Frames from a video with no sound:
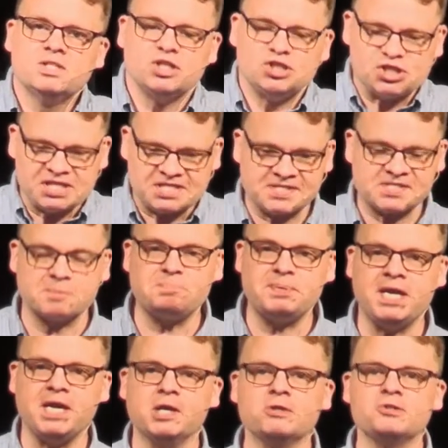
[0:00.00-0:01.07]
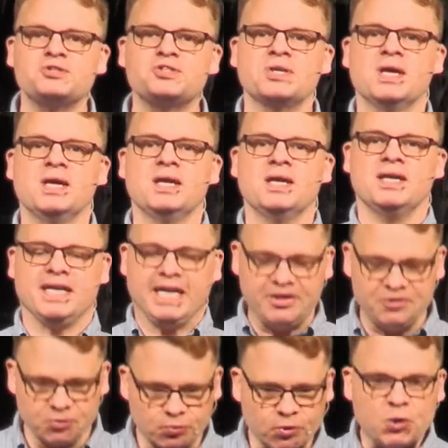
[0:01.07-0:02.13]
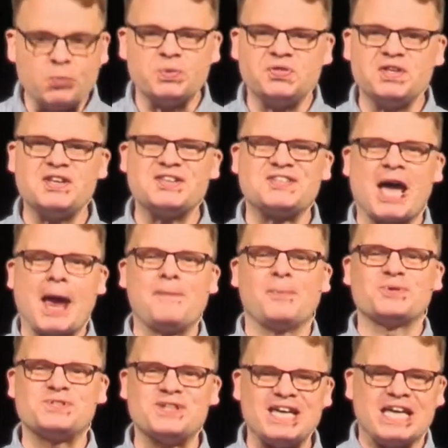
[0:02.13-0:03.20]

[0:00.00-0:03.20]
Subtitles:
Jesus appears in the room with the disciples